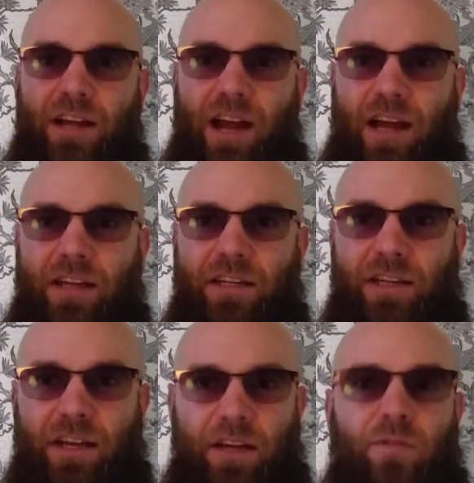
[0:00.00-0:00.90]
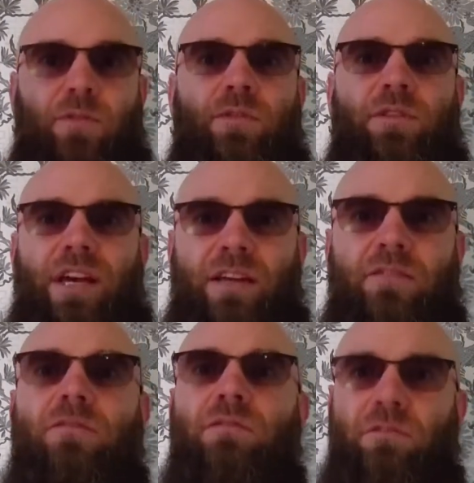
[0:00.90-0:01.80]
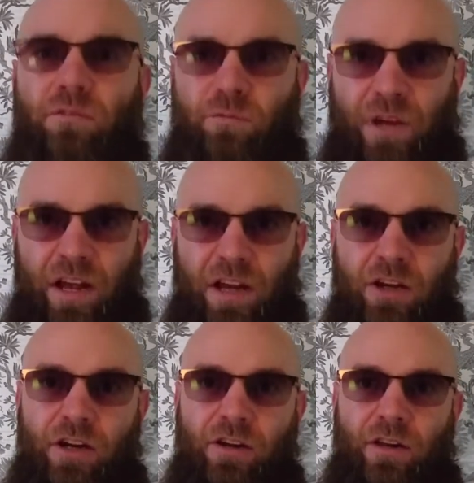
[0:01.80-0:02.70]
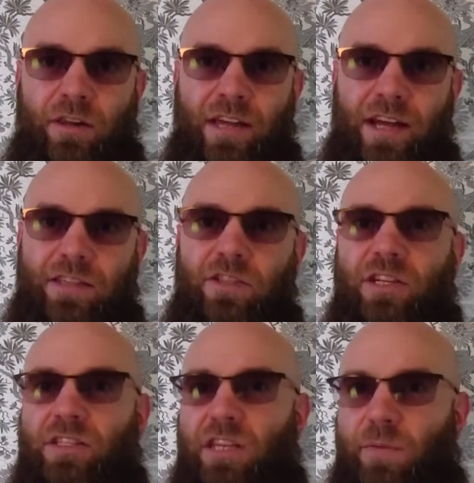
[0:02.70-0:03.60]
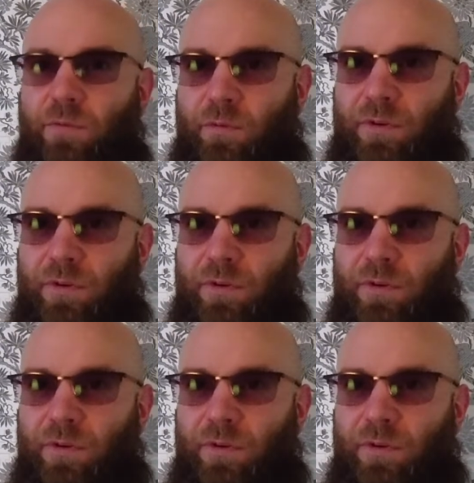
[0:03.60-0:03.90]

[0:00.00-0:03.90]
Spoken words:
and then when I learn all that, just keep